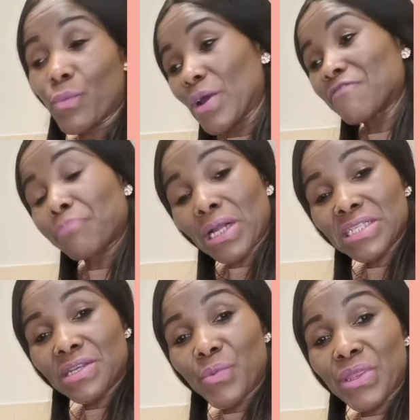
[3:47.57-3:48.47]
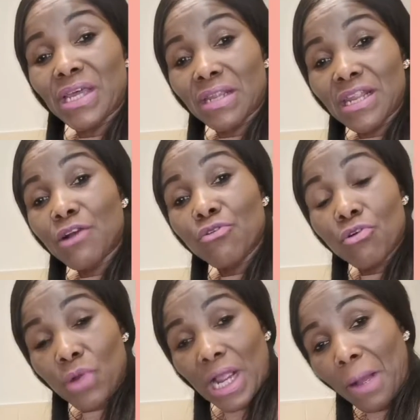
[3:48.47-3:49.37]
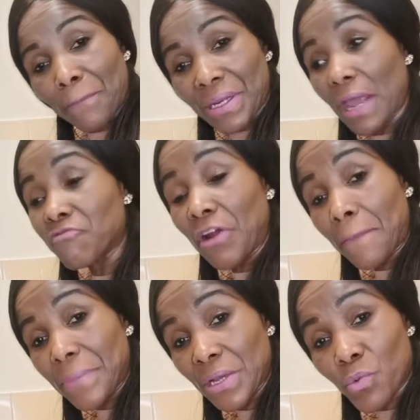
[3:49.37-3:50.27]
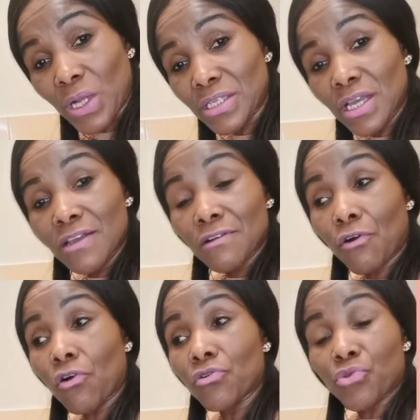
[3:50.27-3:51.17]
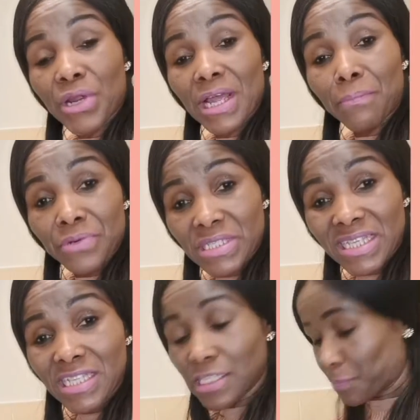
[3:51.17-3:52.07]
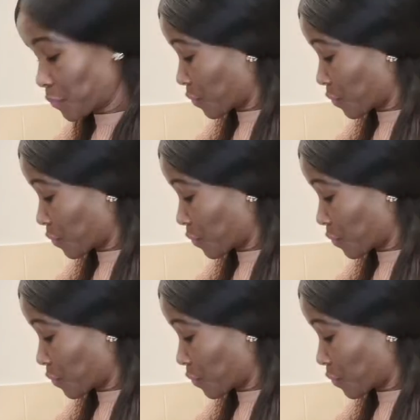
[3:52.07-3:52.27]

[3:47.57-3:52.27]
we are partnered with another cookware company, a very big one called Royal Prestige,